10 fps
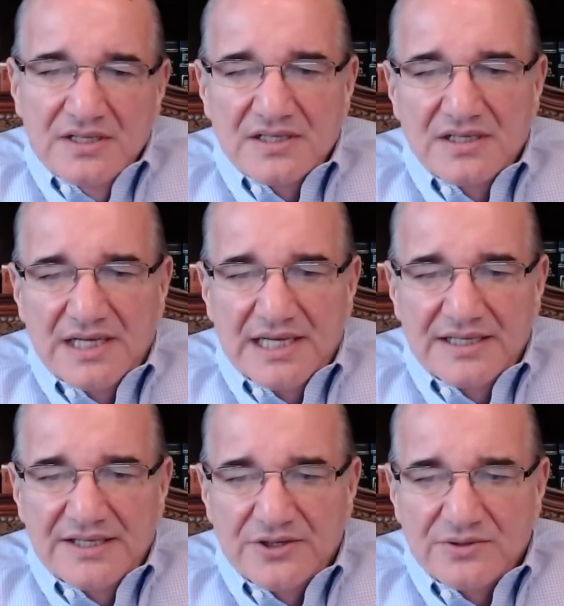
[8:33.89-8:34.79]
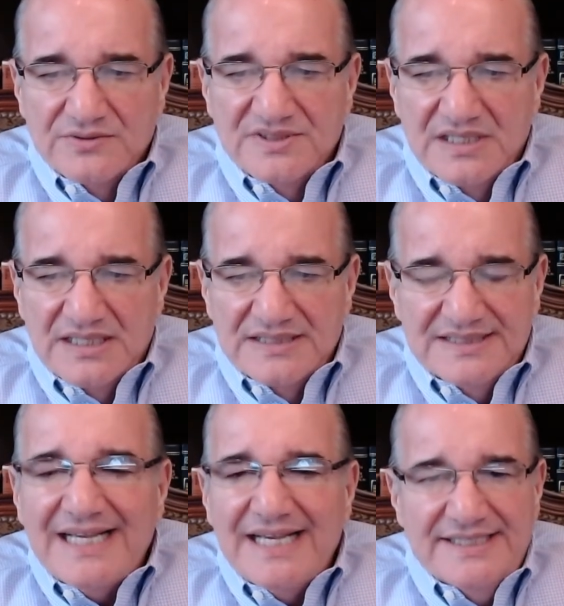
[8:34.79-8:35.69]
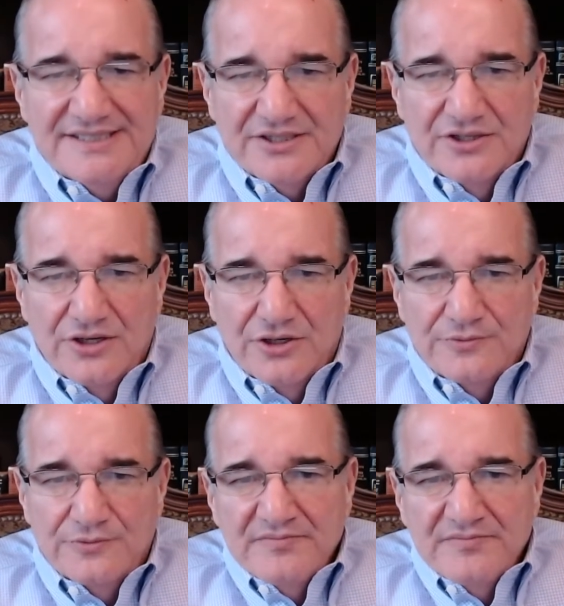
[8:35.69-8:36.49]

decades ago.